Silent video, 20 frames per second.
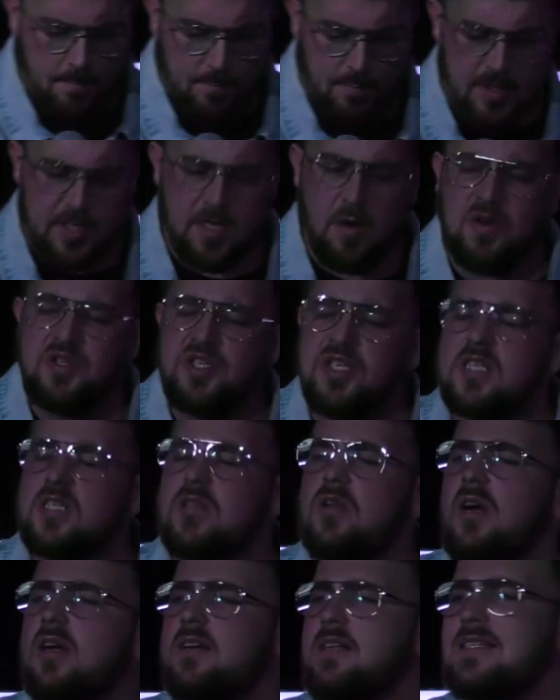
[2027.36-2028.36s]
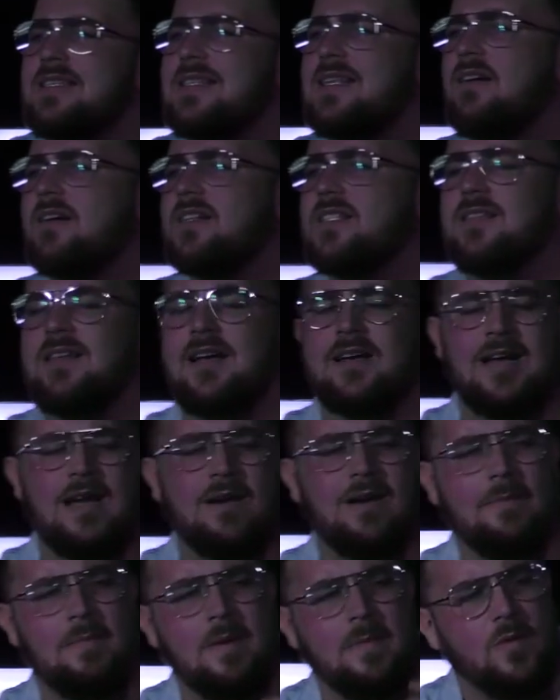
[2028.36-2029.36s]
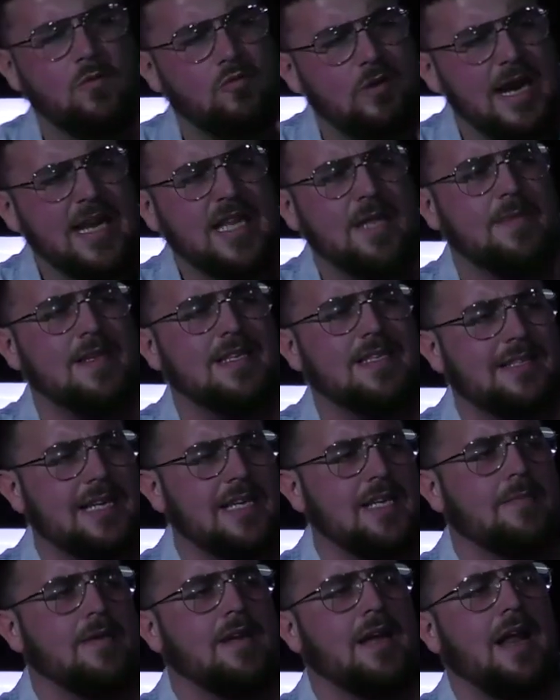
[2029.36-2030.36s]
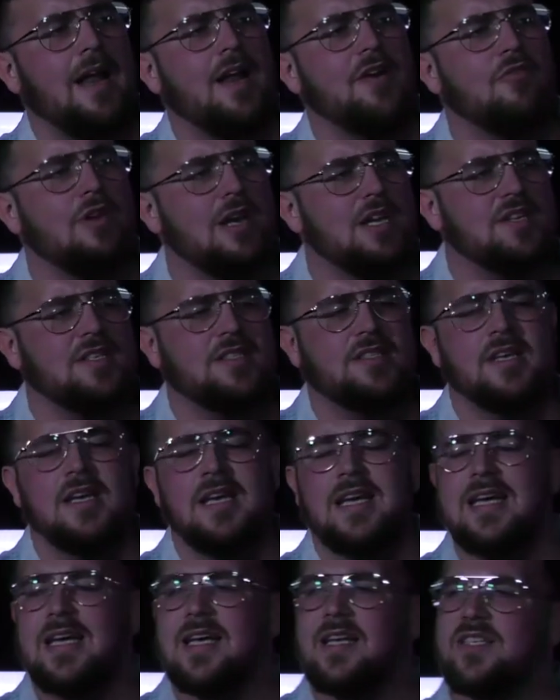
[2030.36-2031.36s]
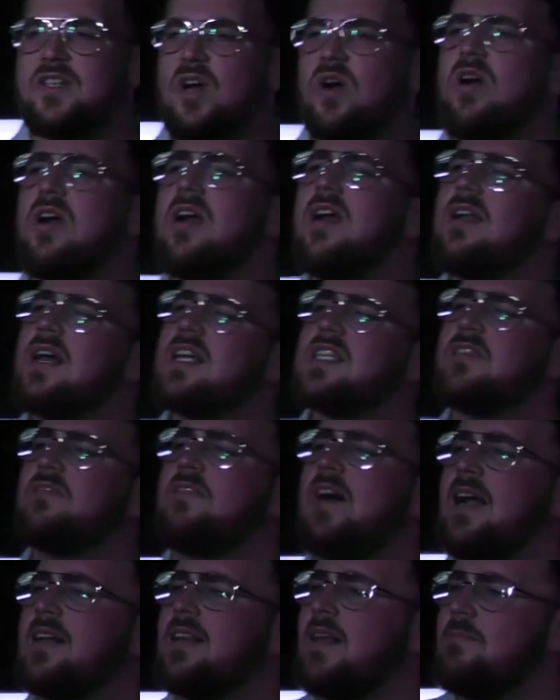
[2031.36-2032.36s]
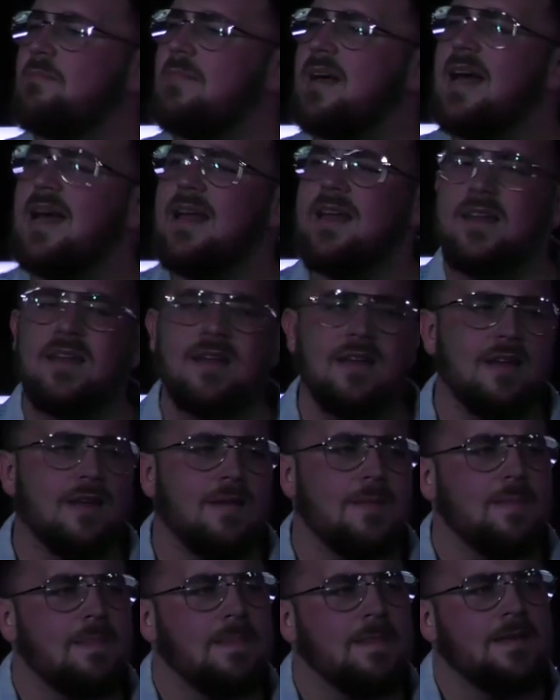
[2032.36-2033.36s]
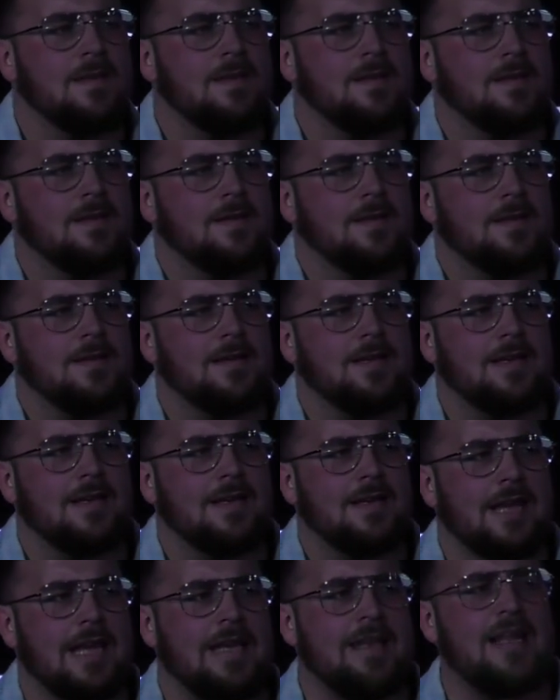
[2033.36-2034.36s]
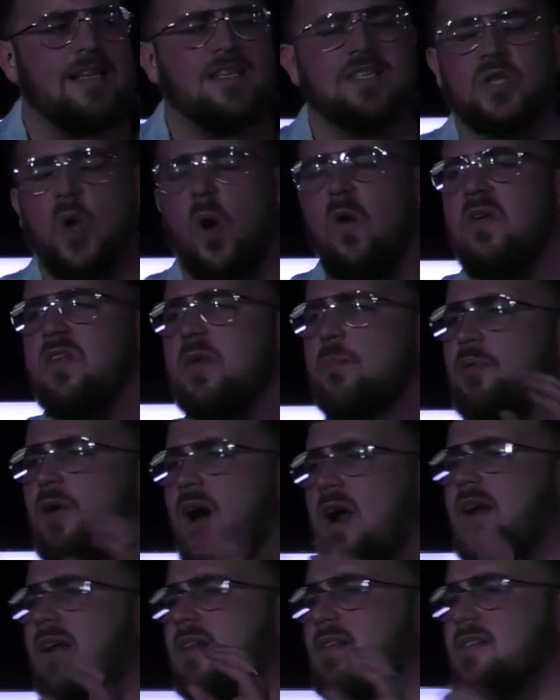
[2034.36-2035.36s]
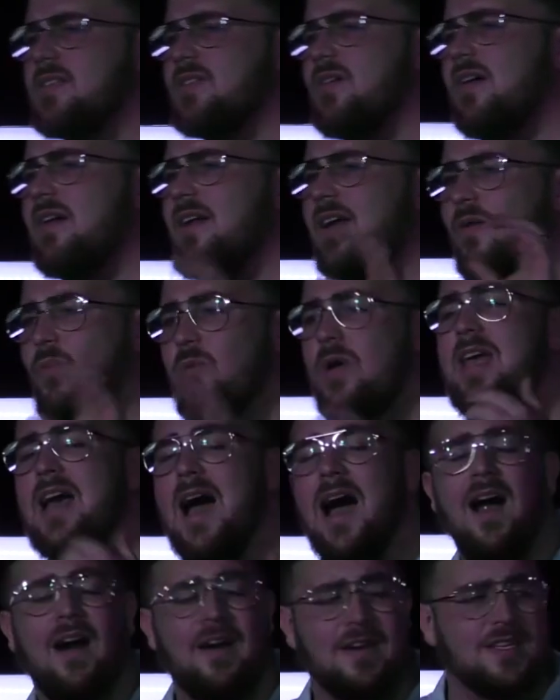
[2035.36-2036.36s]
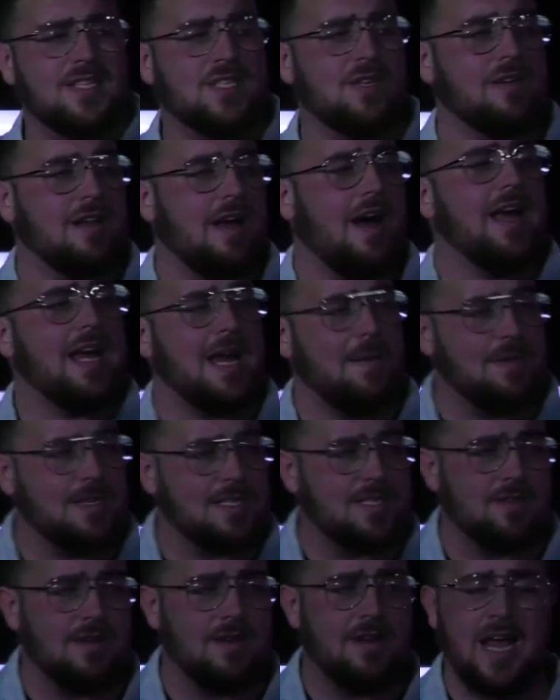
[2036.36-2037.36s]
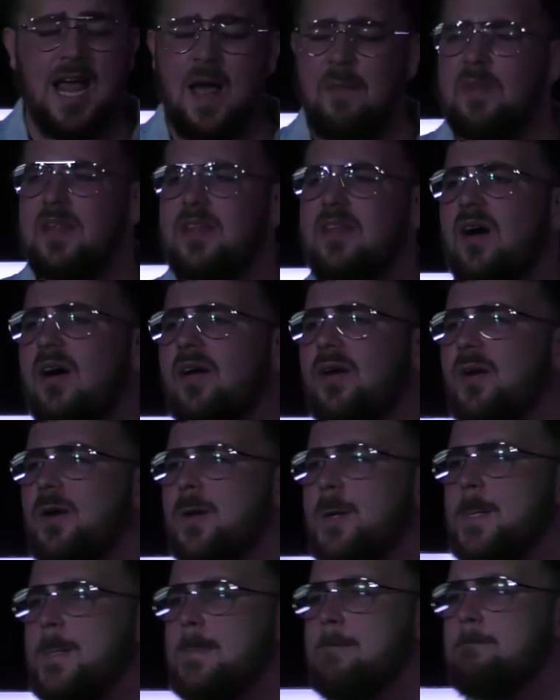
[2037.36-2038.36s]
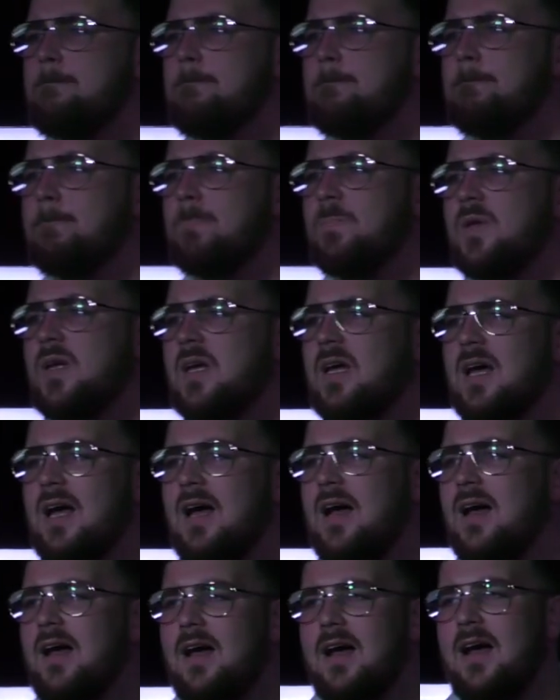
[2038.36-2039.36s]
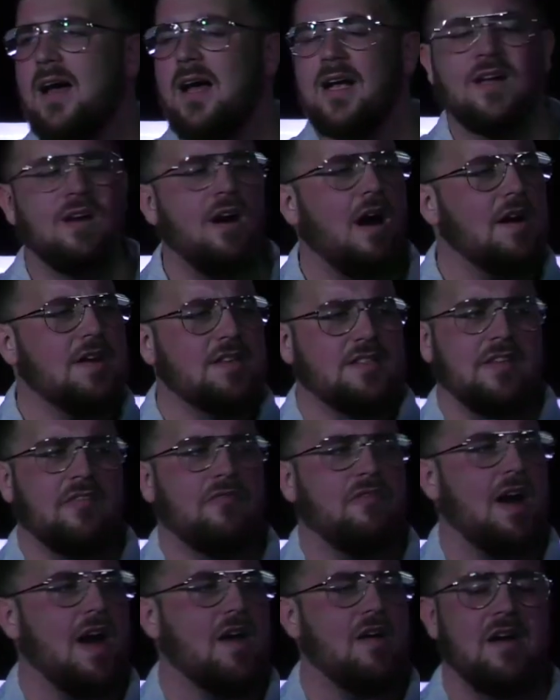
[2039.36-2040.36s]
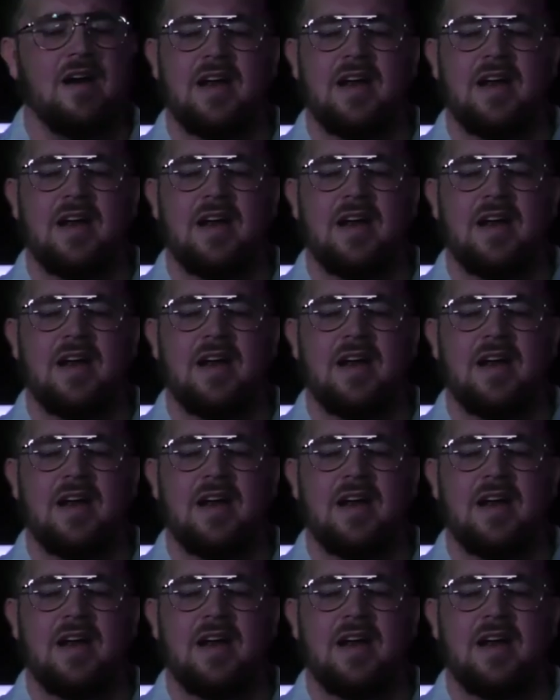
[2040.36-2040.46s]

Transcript: But I want you to just look at these lyrics and maybe read them and sing them and really just internalize the fact that, man, in that story of the prodigal son, we are the son. I am the son. I am the daughter. And God is the father.